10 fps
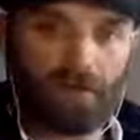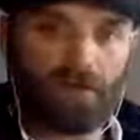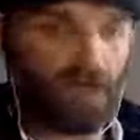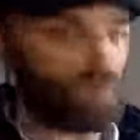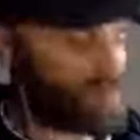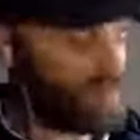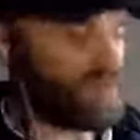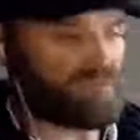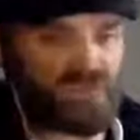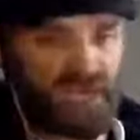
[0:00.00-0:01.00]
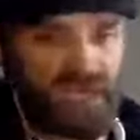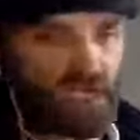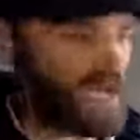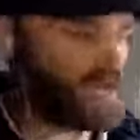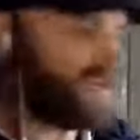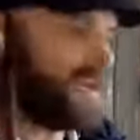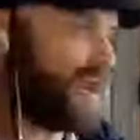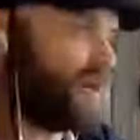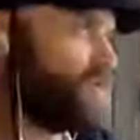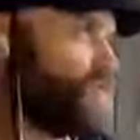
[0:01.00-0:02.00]
That would be obscene, and the
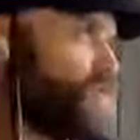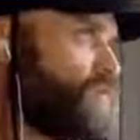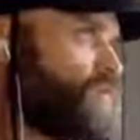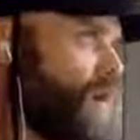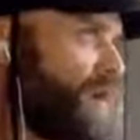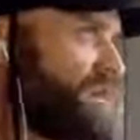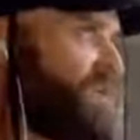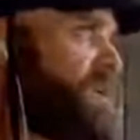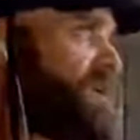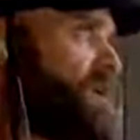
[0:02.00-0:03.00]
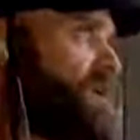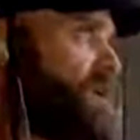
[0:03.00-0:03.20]
guard would rightly